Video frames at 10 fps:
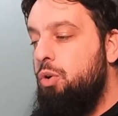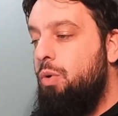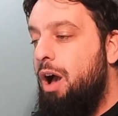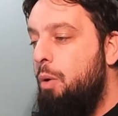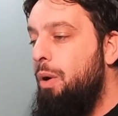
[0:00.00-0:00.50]

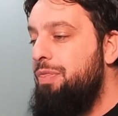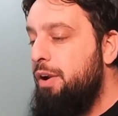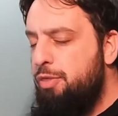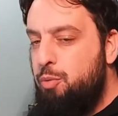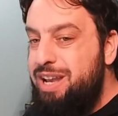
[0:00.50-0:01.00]
what their
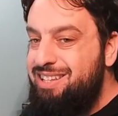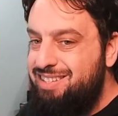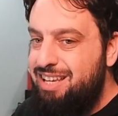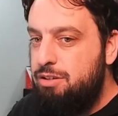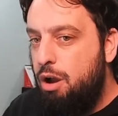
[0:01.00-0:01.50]
3
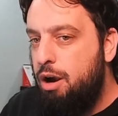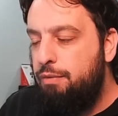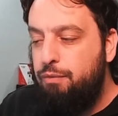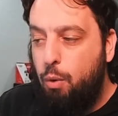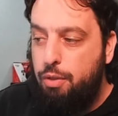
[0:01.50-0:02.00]
C's are
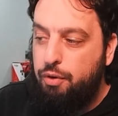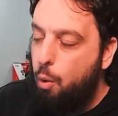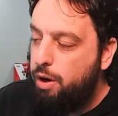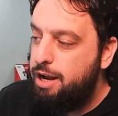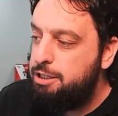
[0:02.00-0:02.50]
for their
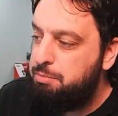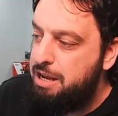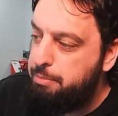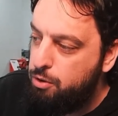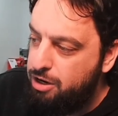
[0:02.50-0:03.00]
organized
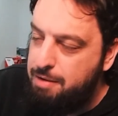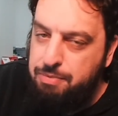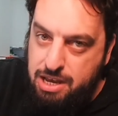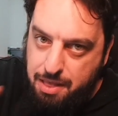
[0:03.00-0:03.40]
play program.